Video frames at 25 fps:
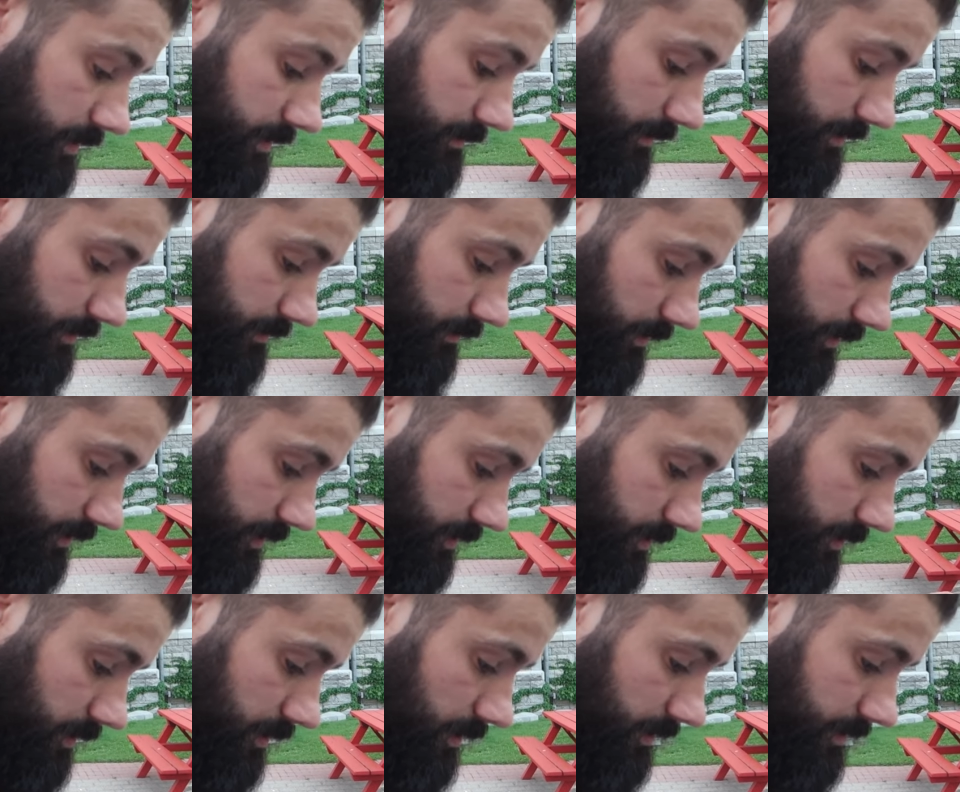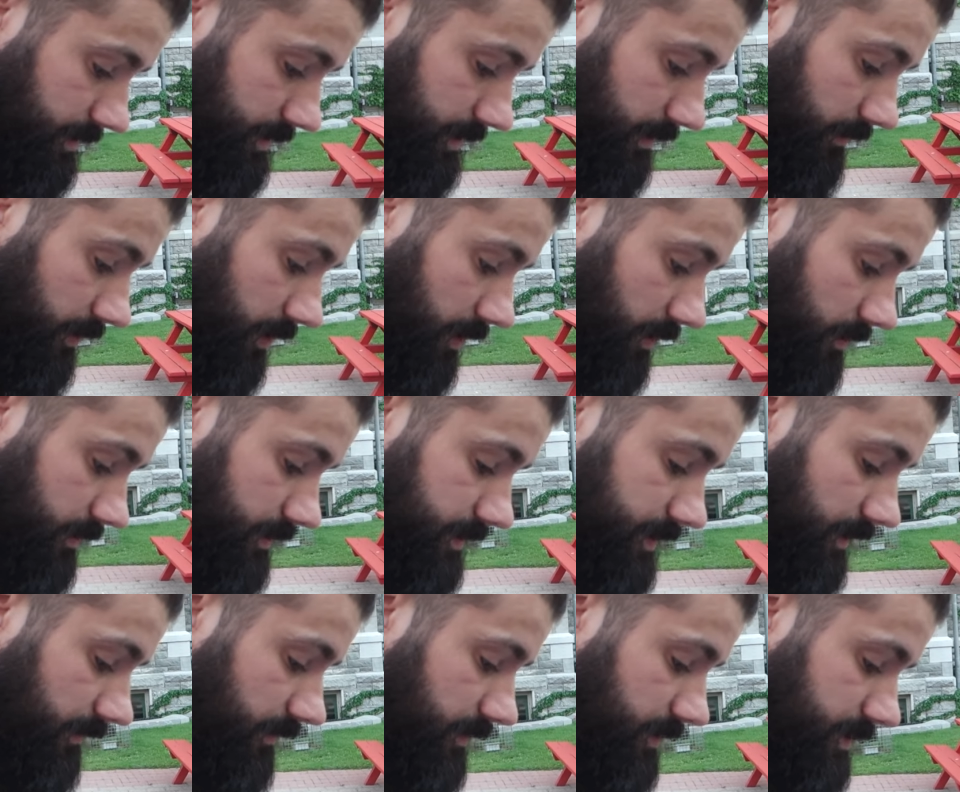this one's really strong,
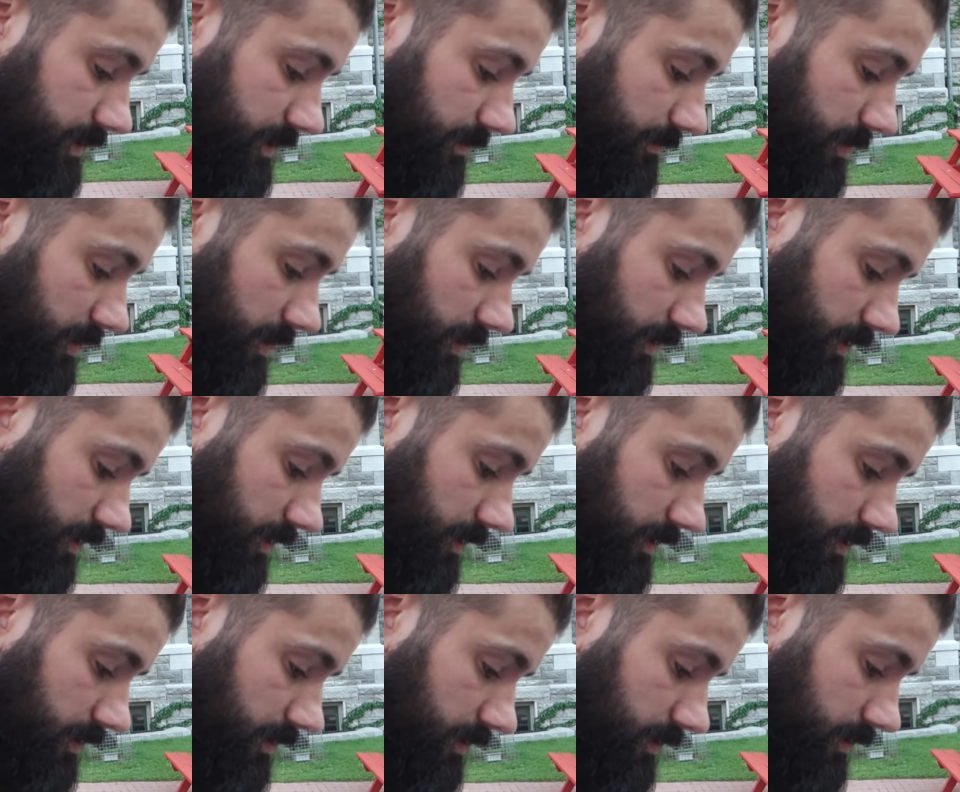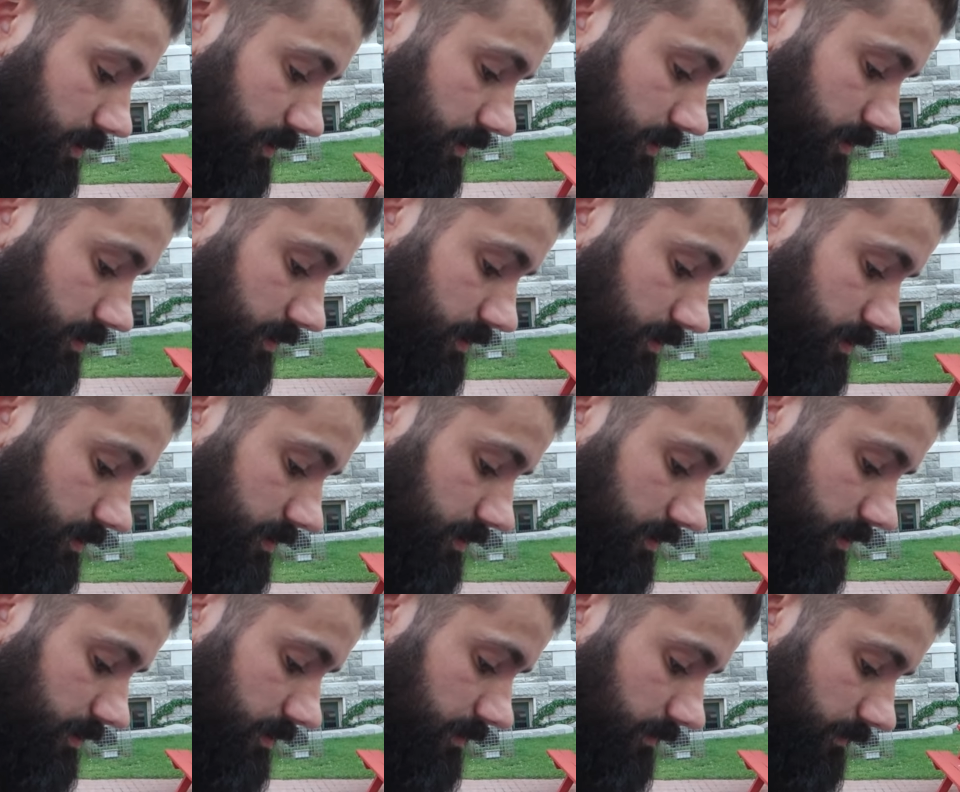707 CP
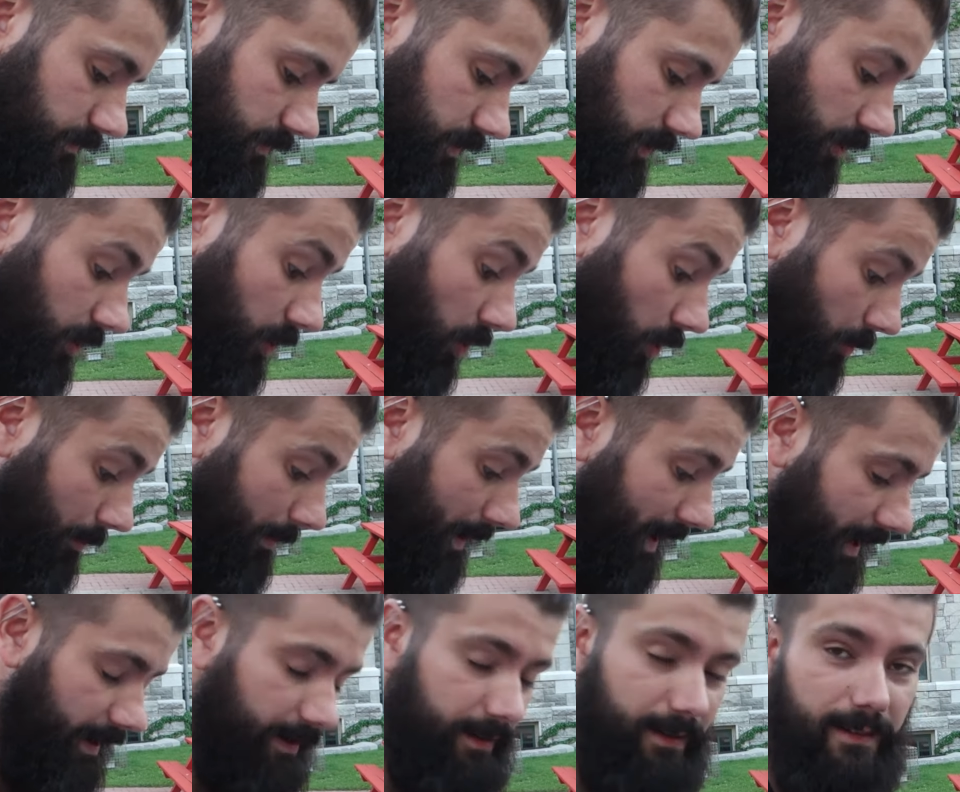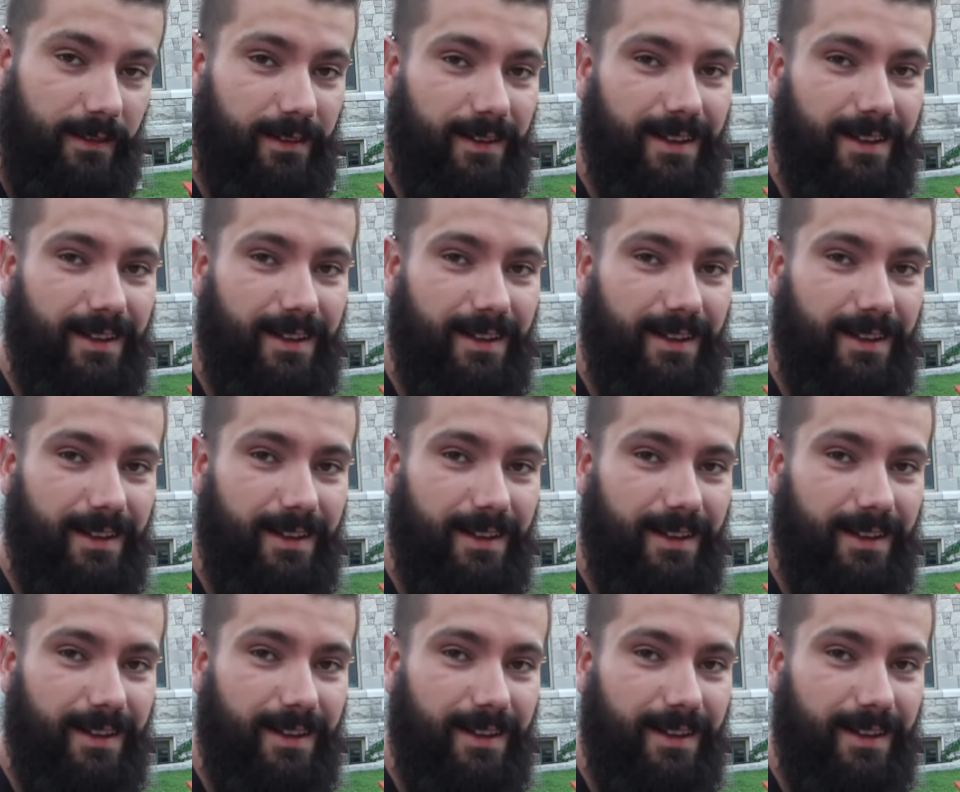for a Golbat.